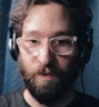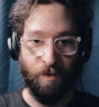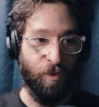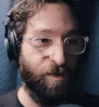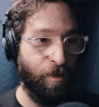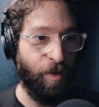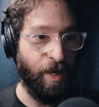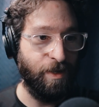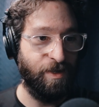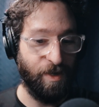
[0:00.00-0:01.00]
moving
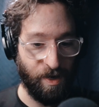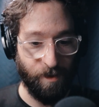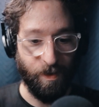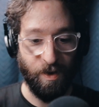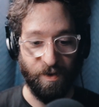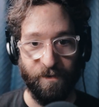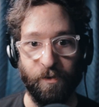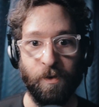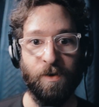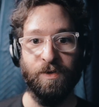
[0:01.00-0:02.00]
blankets set up, and on the
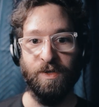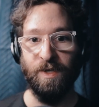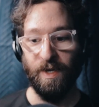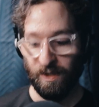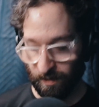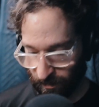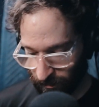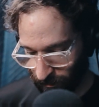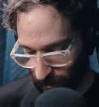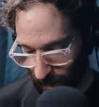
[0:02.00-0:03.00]
floor there's a nice
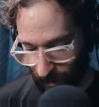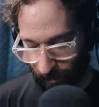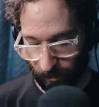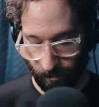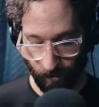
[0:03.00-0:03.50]
uh,